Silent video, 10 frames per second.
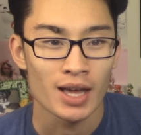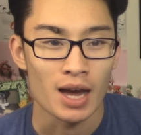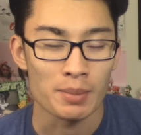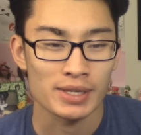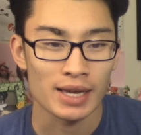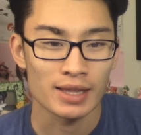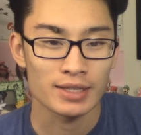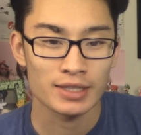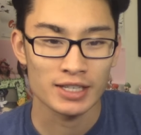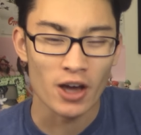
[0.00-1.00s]
I'm excited to
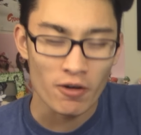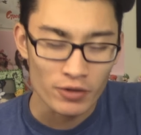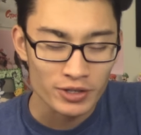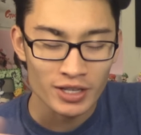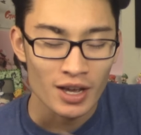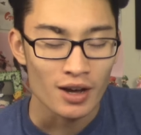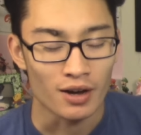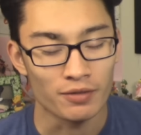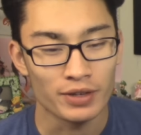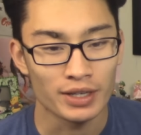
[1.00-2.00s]
see covers
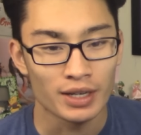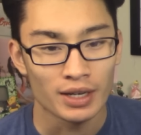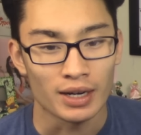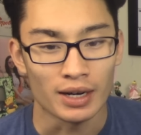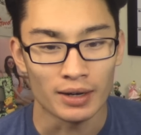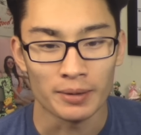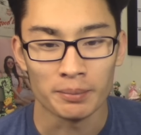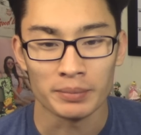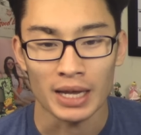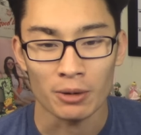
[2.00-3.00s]
of it.
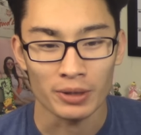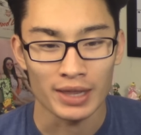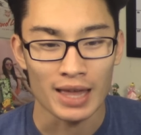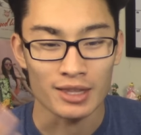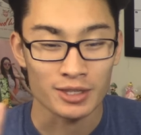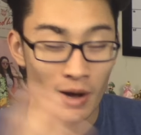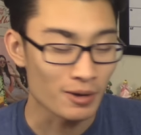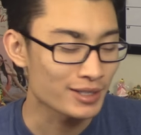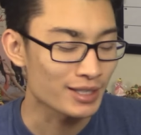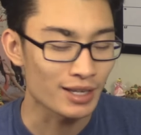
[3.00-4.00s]
Not only that, the
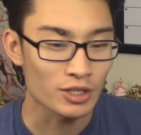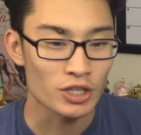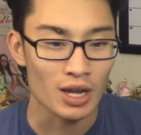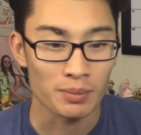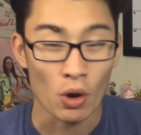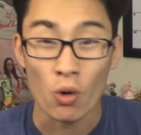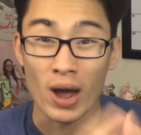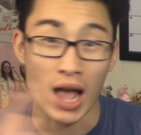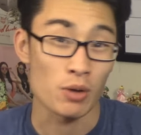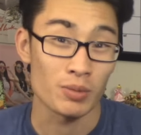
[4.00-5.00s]
song's a jam. The whole
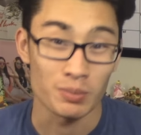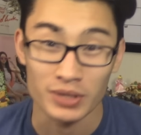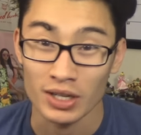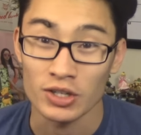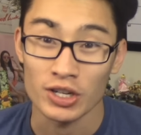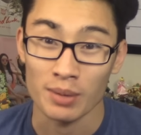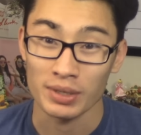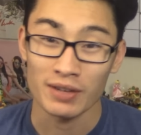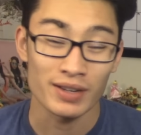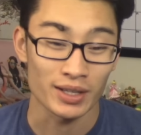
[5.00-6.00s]
album's a jam.
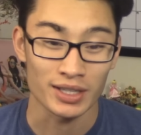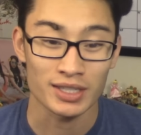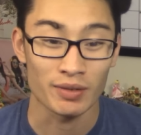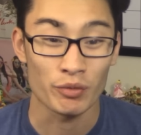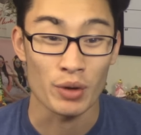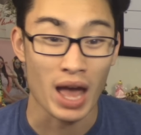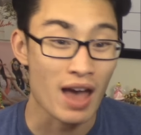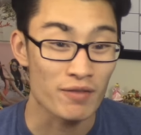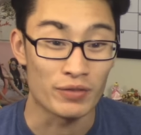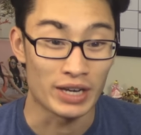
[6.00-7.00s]
Give it a listen if you
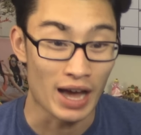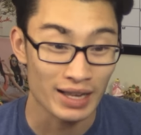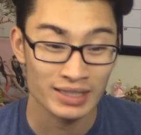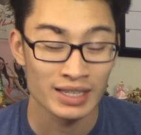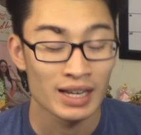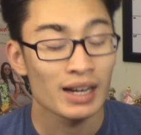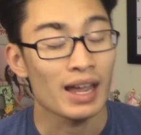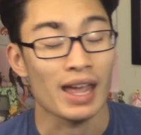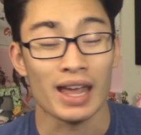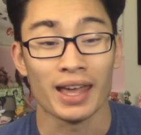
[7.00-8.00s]
have not.
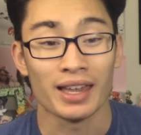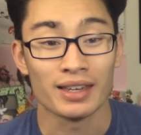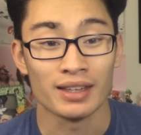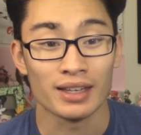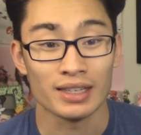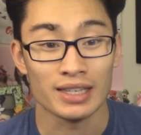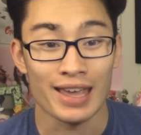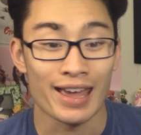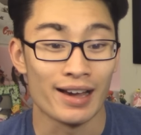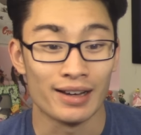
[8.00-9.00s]
And
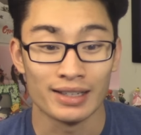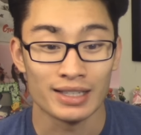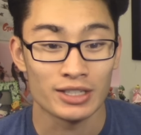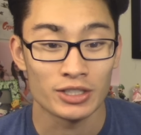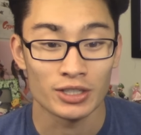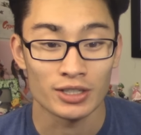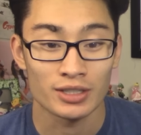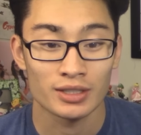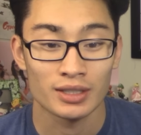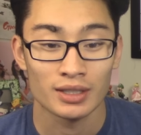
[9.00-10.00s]
yeah, it's
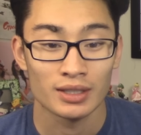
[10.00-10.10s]
just...